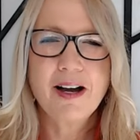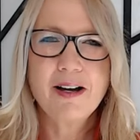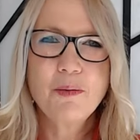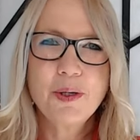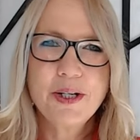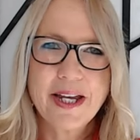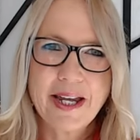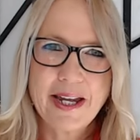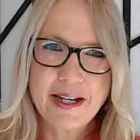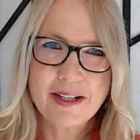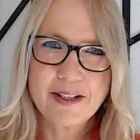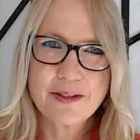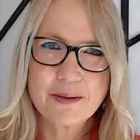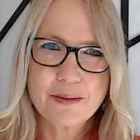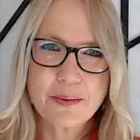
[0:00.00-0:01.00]
I want to
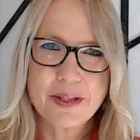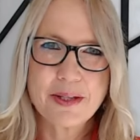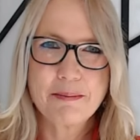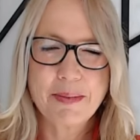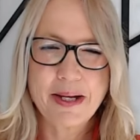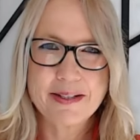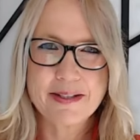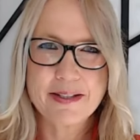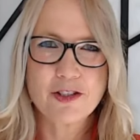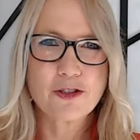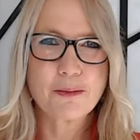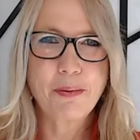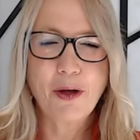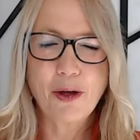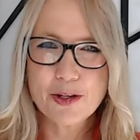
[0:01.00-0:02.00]
end with a
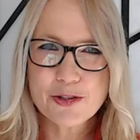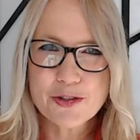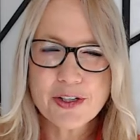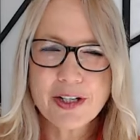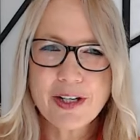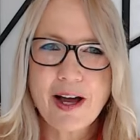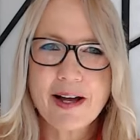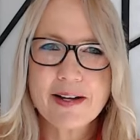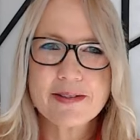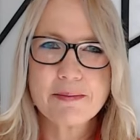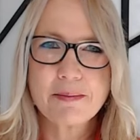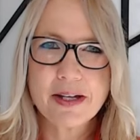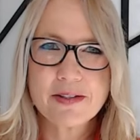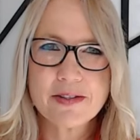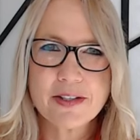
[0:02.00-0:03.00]
message, a
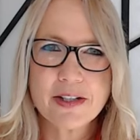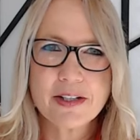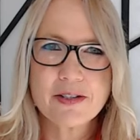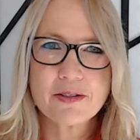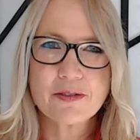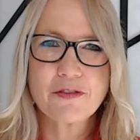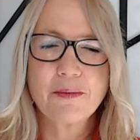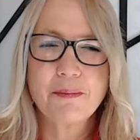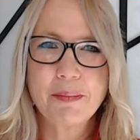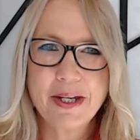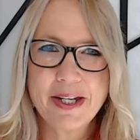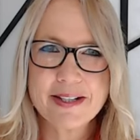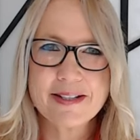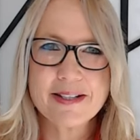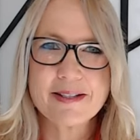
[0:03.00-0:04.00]
personalized message from
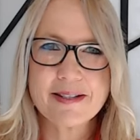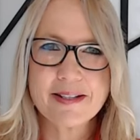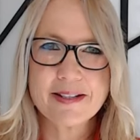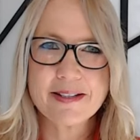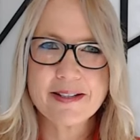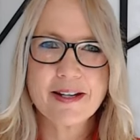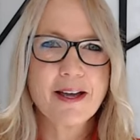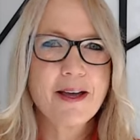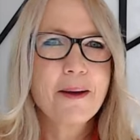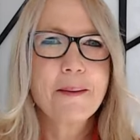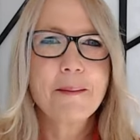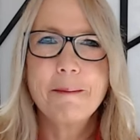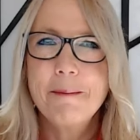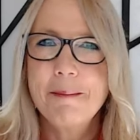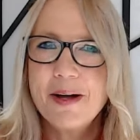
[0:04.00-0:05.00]
me to Cindy,
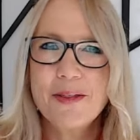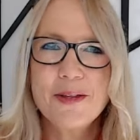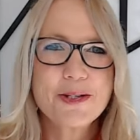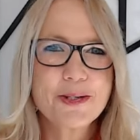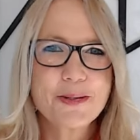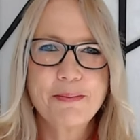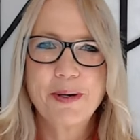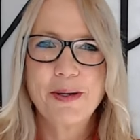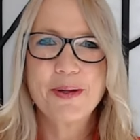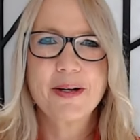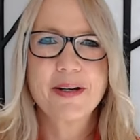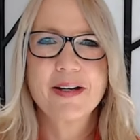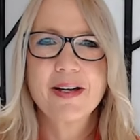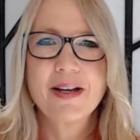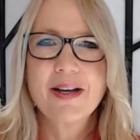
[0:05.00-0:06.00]
mother to
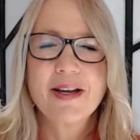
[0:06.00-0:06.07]
mother.